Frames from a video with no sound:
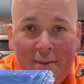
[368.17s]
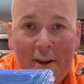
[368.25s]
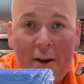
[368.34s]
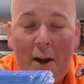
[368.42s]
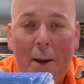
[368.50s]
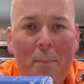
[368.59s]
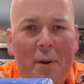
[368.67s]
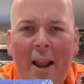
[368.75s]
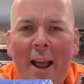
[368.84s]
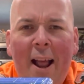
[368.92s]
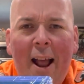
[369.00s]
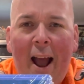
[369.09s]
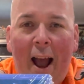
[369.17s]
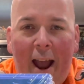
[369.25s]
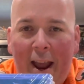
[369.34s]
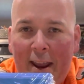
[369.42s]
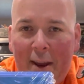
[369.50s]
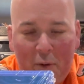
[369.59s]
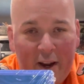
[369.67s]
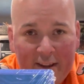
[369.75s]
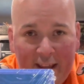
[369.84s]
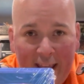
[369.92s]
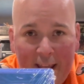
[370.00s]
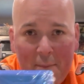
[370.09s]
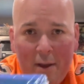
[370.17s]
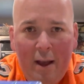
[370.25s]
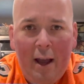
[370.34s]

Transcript: All right, but when it came,